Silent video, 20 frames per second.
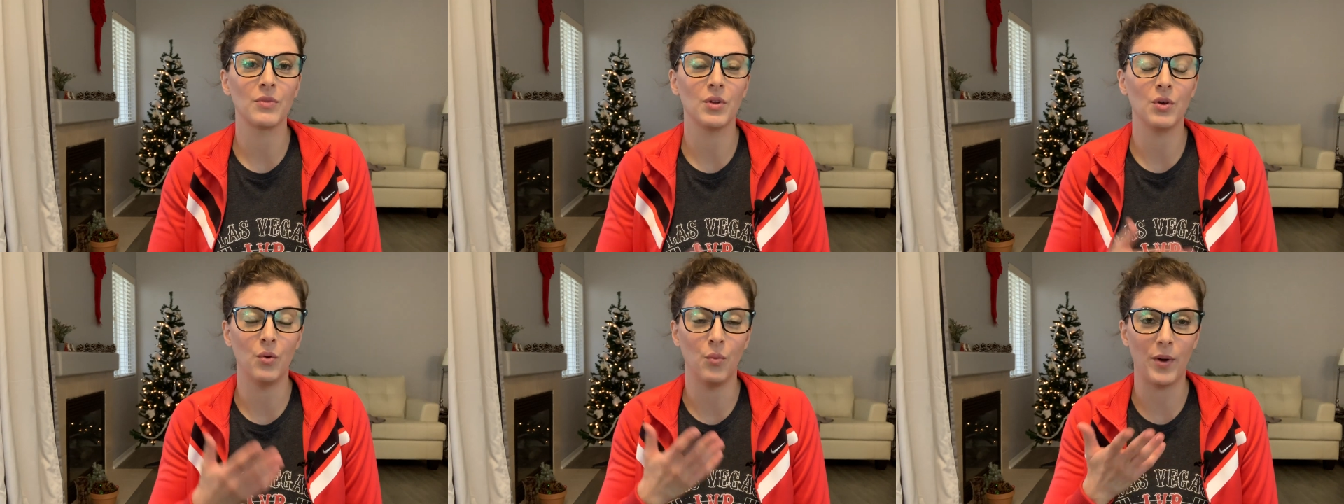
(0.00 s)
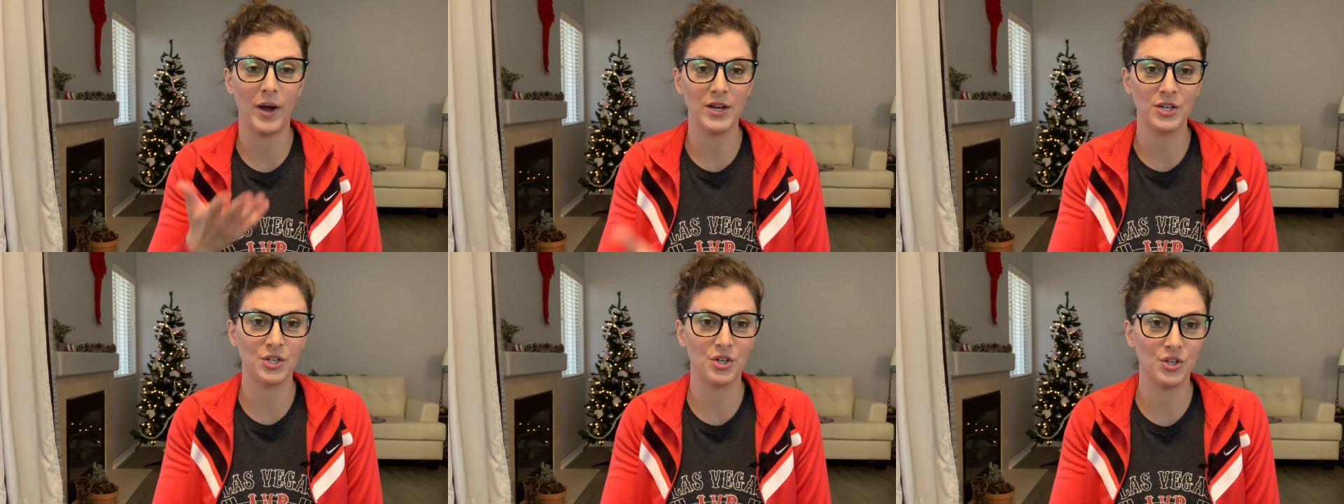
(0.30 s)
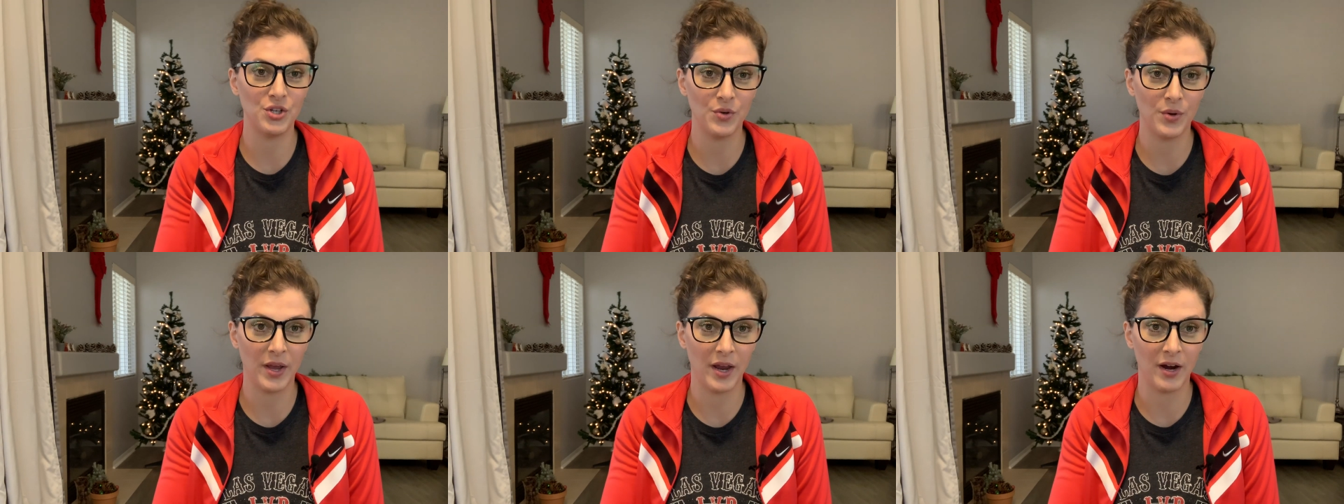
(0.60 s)
Why should
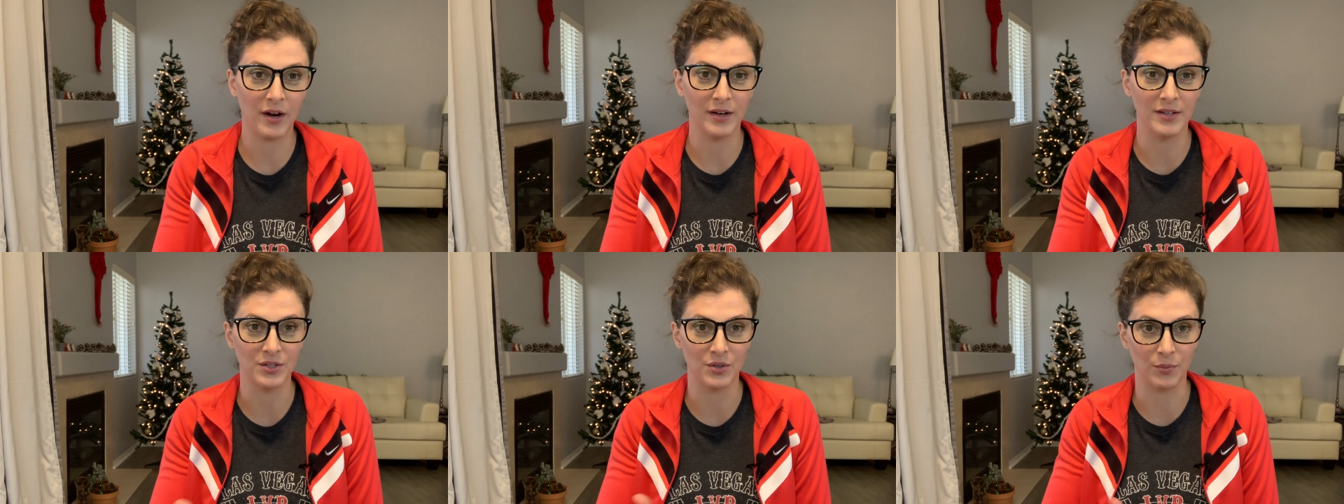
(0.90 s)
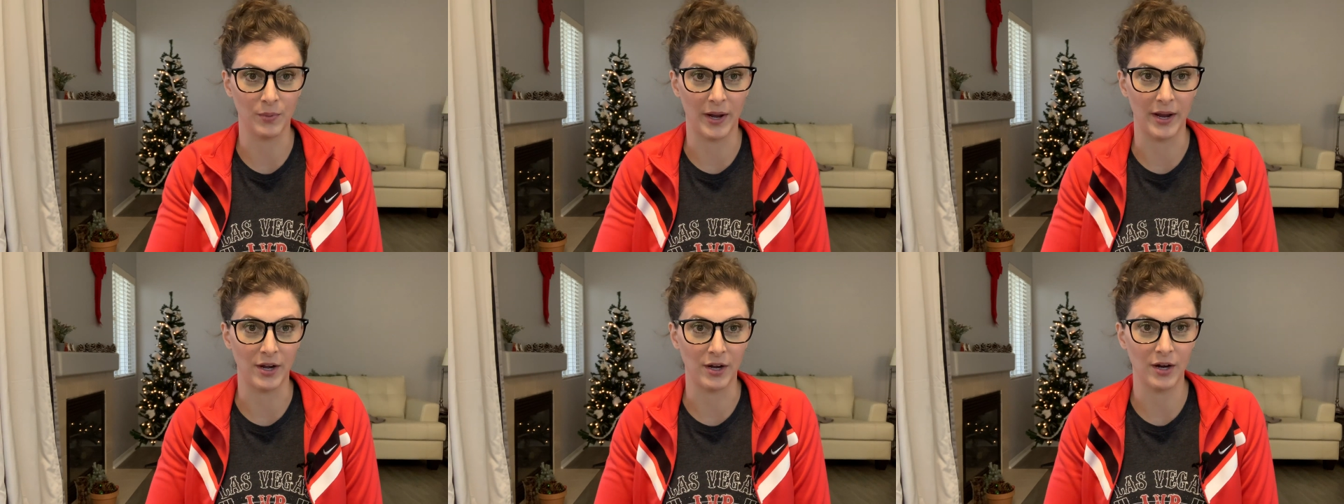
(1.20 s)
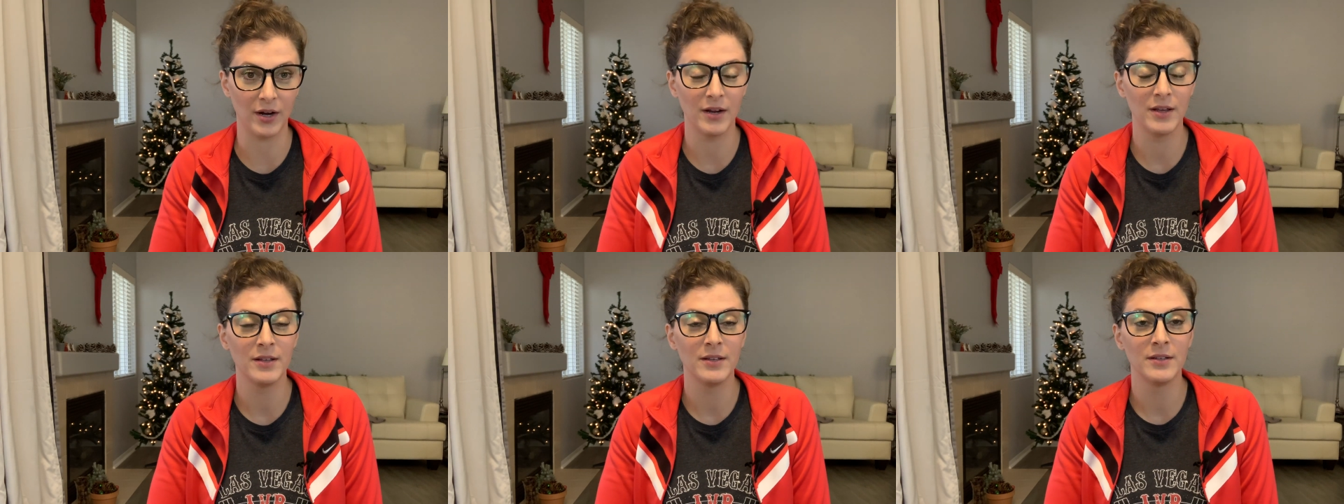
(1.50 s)
you care as a
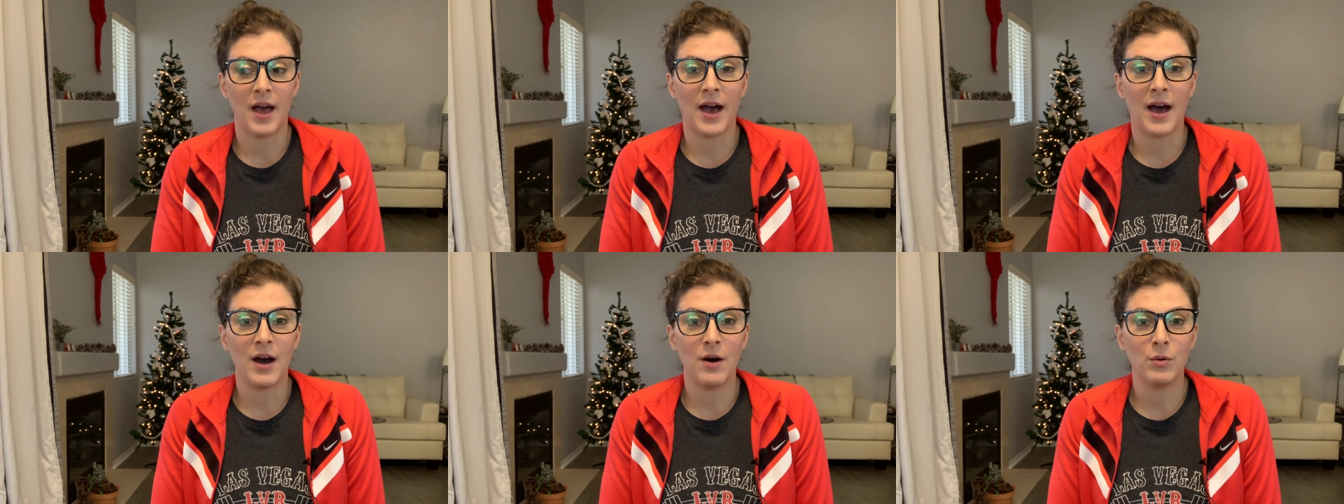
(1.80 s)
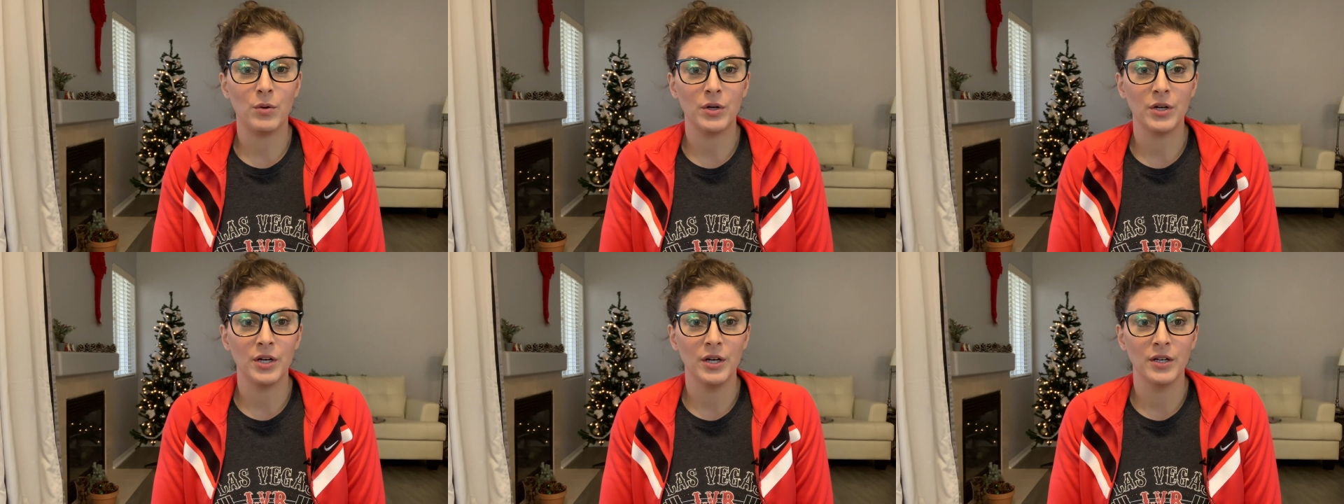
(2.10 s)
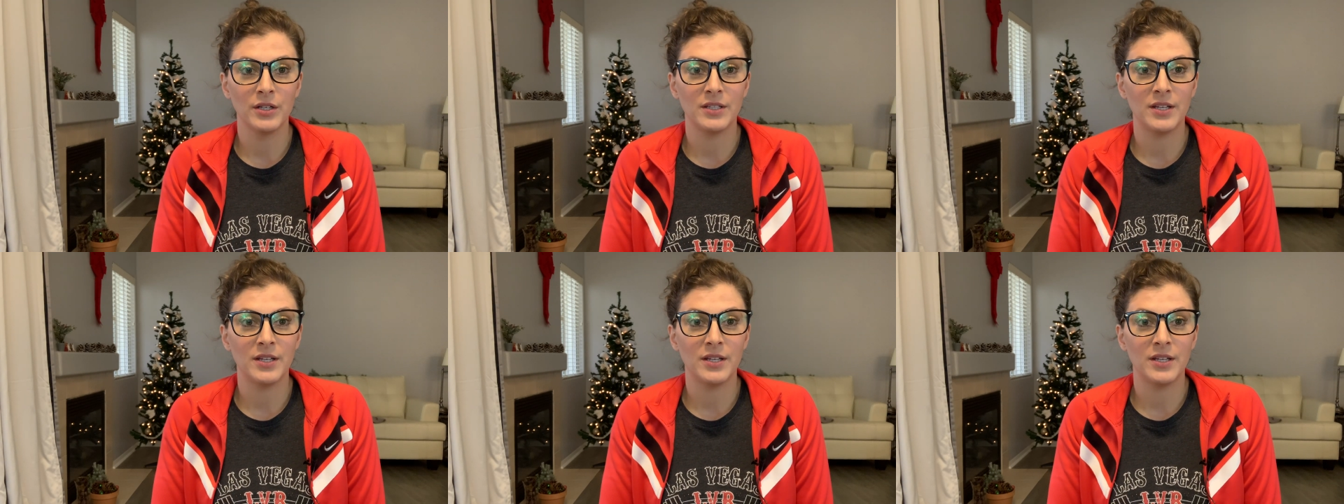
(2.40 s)
writer? Our